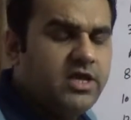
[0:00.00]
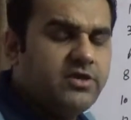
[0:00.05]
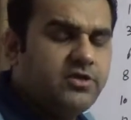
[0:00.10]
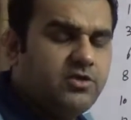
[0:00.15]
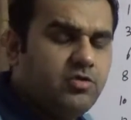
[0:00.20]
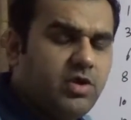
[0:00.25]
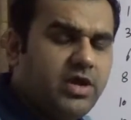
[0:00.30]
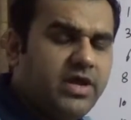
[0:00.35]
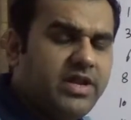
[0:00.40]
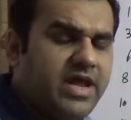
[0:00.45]

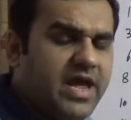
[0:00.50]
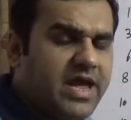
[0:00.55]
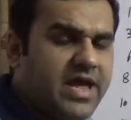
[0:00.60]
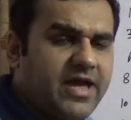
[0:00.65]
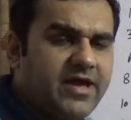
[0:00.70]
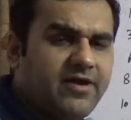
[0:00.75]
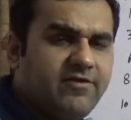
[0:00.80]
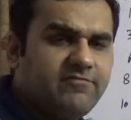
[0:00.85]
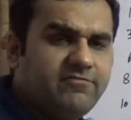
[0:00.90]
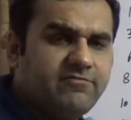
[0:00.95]
you can
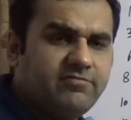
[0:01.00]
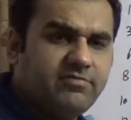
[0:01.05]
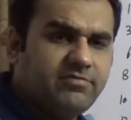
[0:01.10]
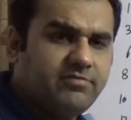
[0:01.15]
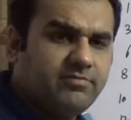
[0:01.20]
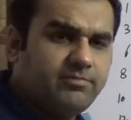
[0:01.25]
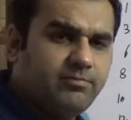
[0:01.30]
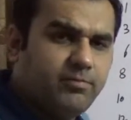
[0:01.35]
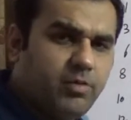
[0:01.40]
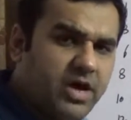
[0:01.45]
have
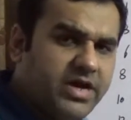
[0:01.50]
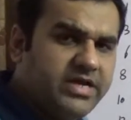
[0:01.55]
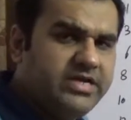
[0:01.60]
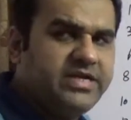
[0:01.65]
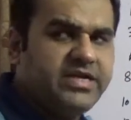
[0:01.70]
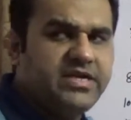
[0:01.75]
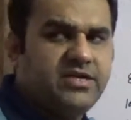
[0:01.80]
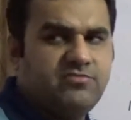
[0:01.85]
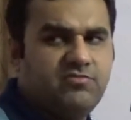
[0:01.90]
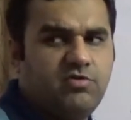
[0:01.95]

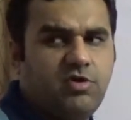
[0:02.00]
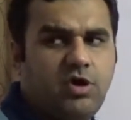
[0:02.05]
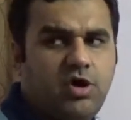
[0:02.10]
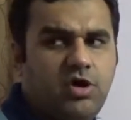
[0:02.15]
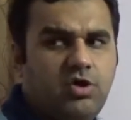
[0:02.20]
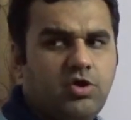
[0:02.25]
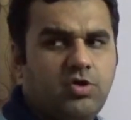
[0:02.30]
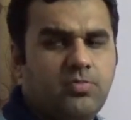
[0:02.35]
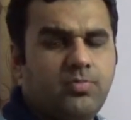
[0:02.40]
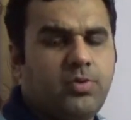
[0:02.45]
0.8
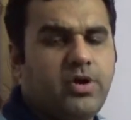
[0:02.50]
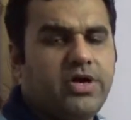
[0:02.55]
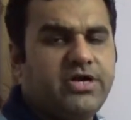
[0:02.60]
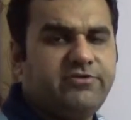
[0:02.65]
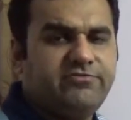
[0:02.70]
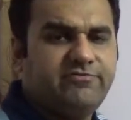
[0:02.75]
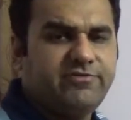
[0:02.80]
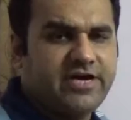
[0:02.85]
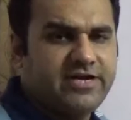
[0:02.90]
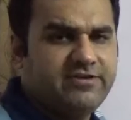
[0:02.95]
wall or
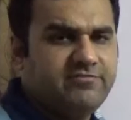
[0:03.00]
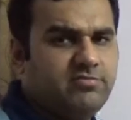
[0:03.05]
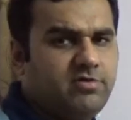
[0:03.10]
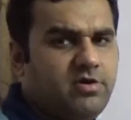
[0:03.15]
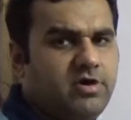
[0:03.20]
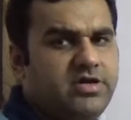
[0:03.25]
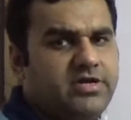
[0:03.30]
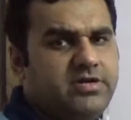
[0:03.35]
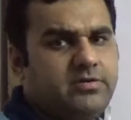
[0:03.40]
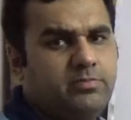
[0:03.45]
0.5
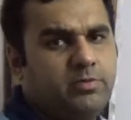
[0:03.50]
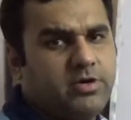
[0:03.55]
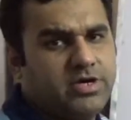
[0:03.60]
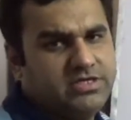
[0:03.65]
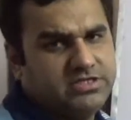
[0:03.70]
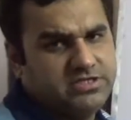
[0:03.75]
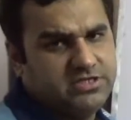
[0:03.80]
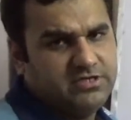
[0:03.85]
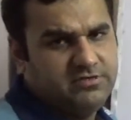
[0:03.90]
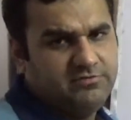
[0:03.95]
wall and
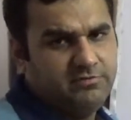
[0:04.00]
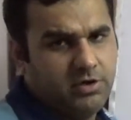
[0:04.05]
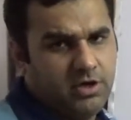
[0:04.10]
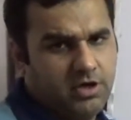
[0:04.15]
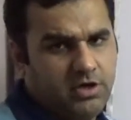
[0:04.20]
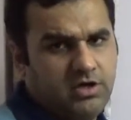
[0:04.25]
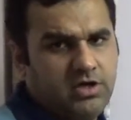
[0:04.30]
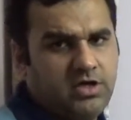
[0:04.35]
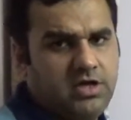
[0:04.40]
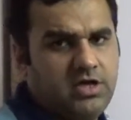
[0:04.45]
0.3
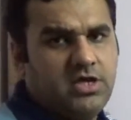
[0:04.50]
wall.